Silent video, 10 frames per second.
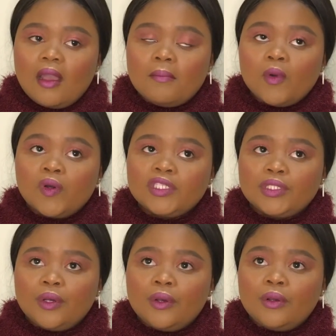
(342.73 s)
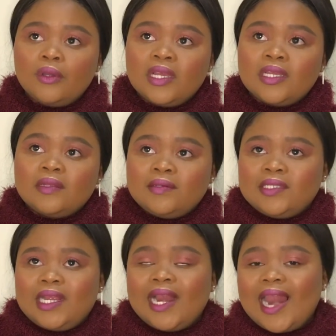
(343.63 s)
also
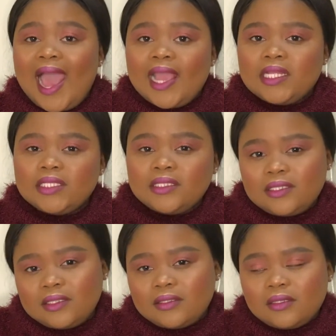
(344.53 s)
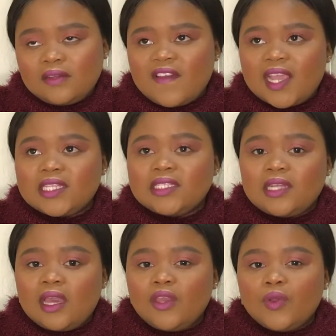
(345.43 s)
declines, if I can
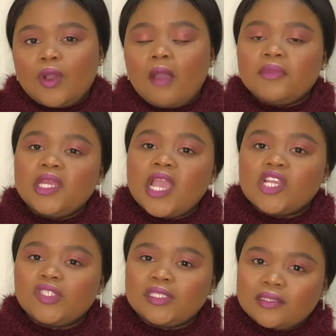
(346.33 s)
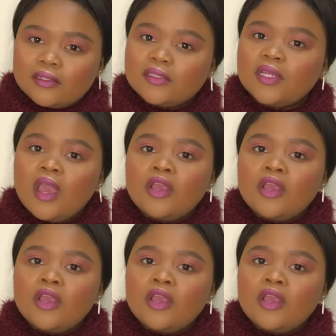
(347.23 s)
say, your communication skills.